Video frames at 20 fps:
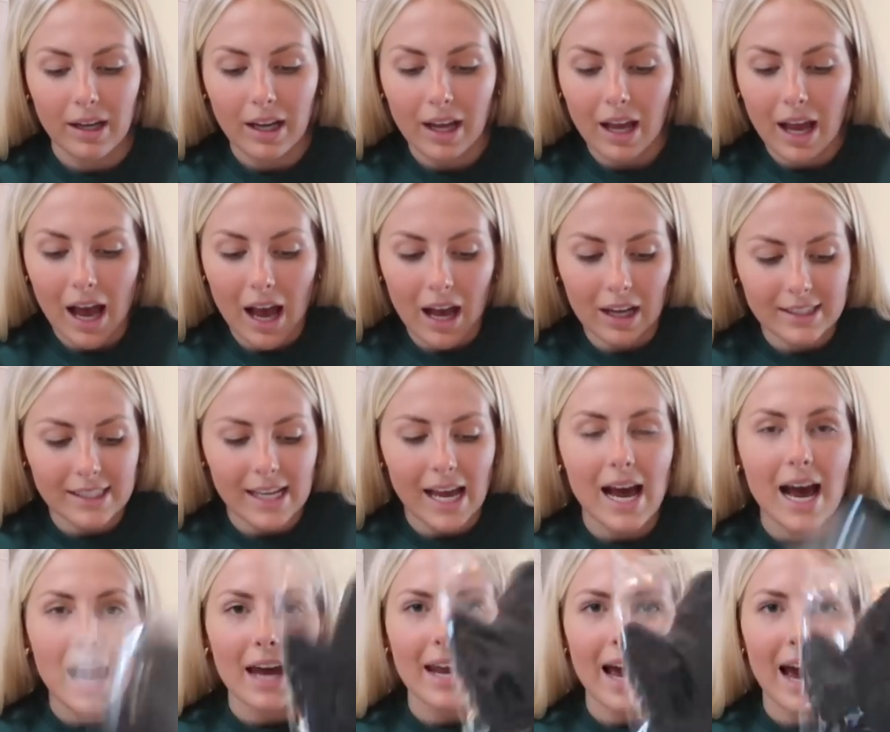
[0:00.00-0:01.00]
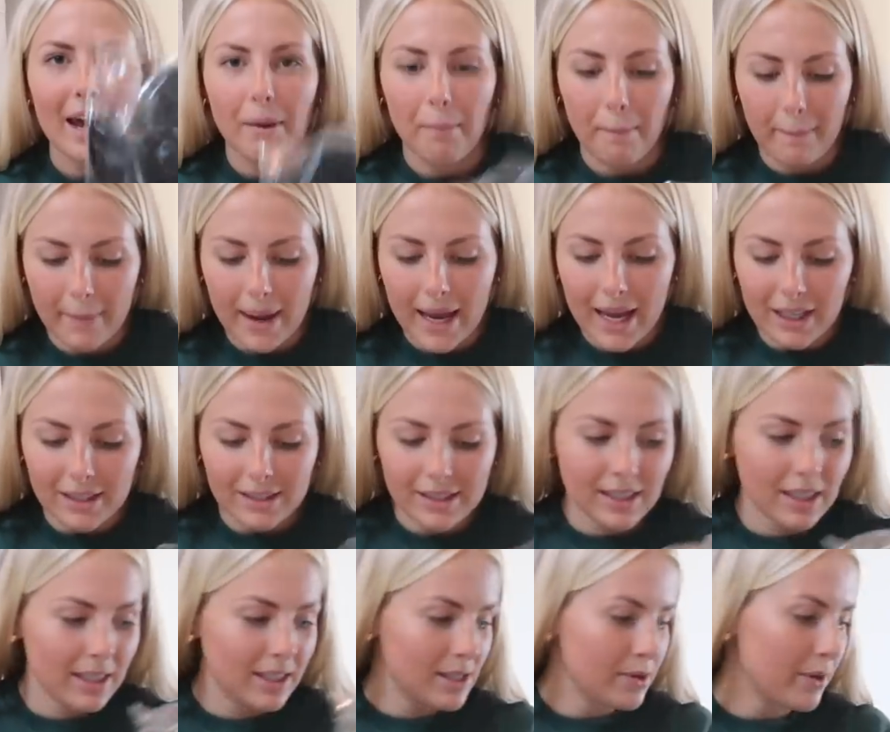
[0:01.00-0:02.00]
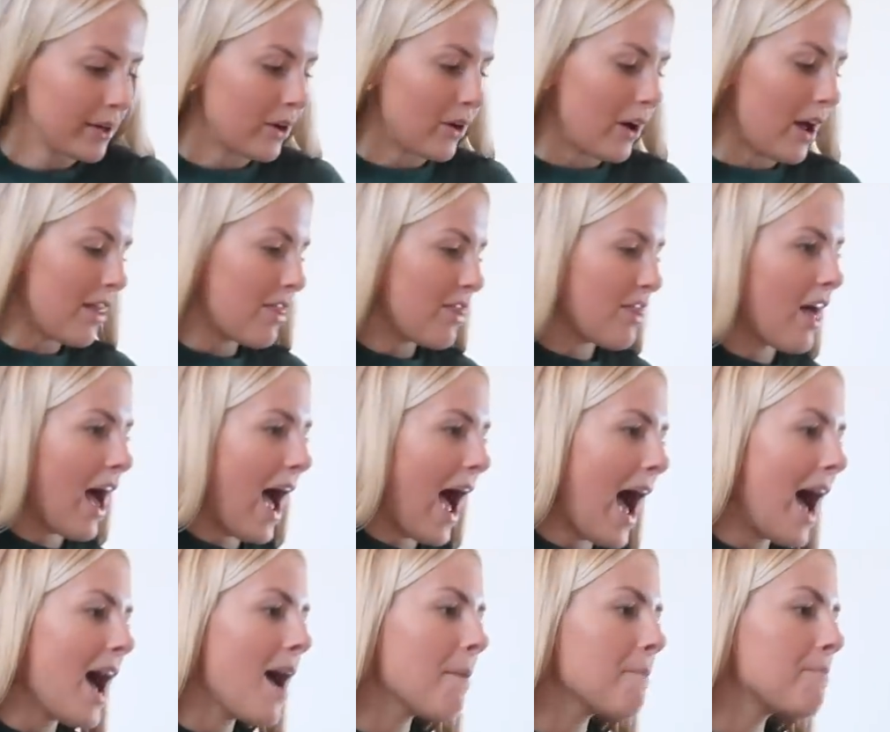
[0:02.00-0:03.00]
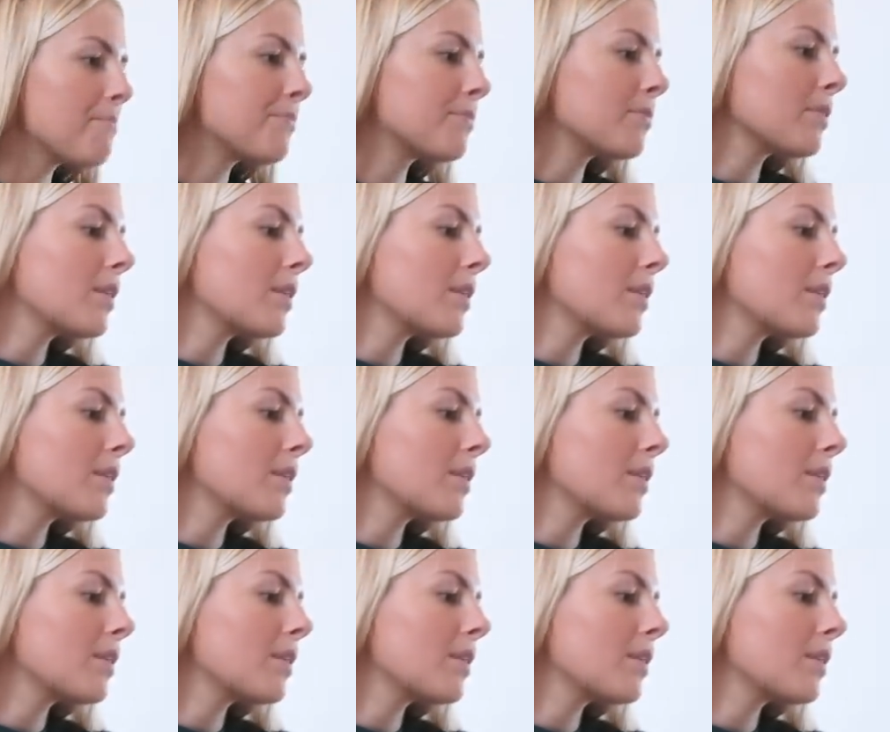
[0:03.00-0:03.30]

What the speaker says: a tan and a mitt. So I got her that.